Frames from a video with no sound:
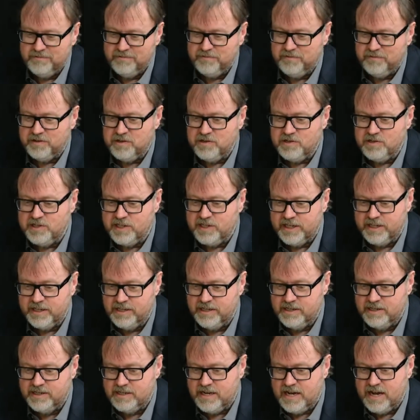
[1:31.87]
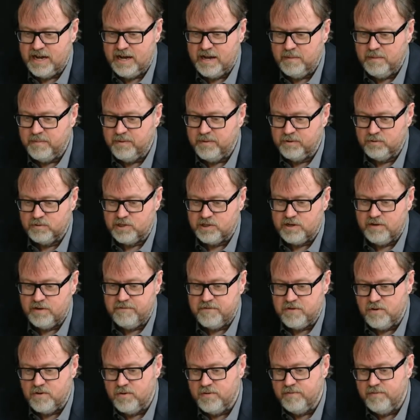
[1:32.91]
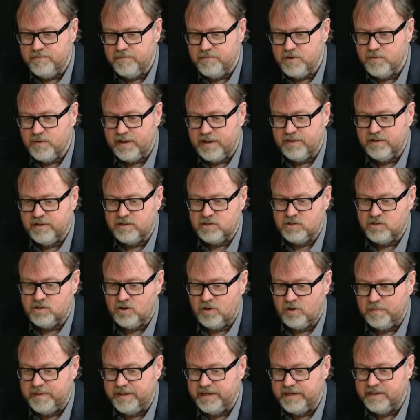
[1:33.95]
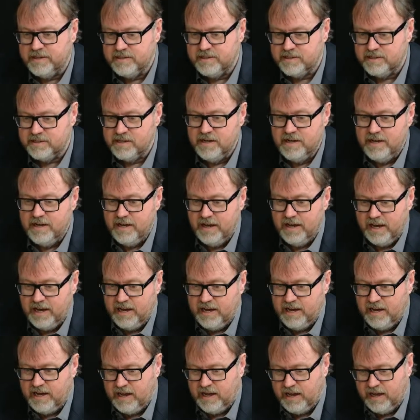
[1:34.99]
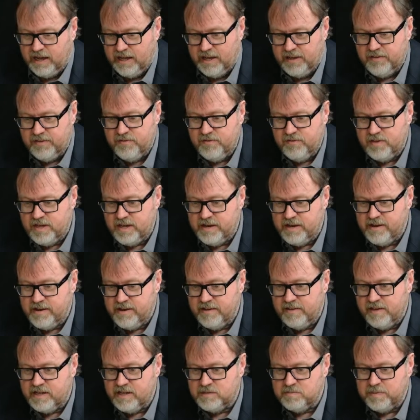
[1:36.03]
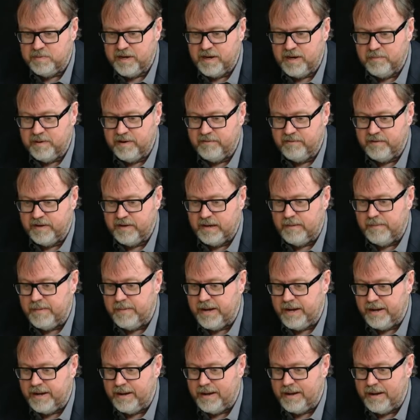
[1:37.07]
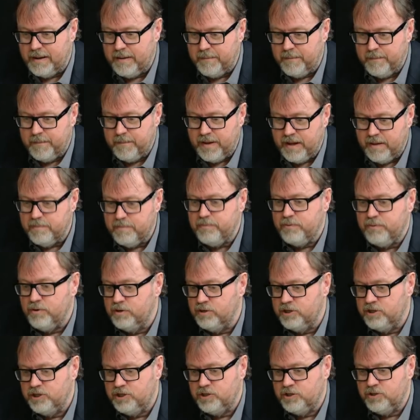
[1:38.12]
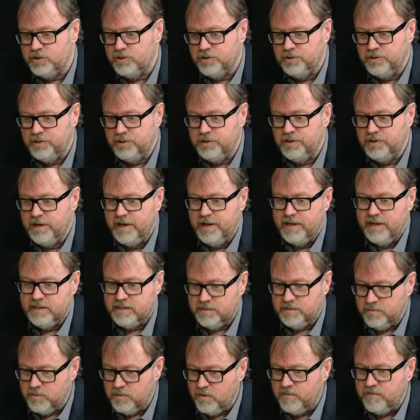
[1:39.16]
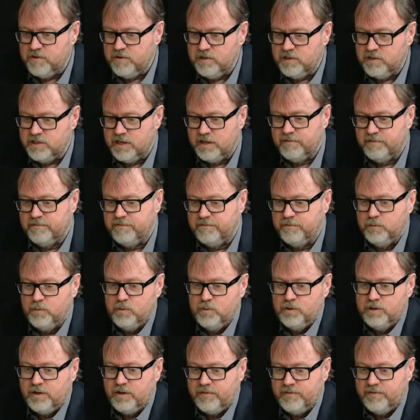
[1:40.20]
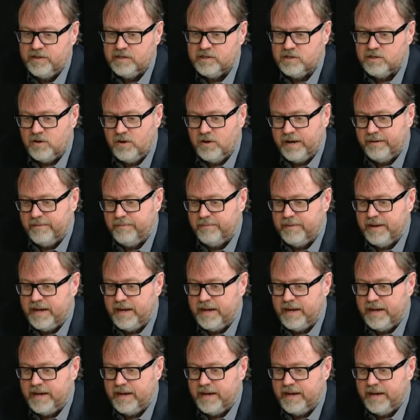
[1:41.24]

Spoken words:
New Zealand? But also a few other topics. There's been a bit of a push to move New Zealand forward on this kind of,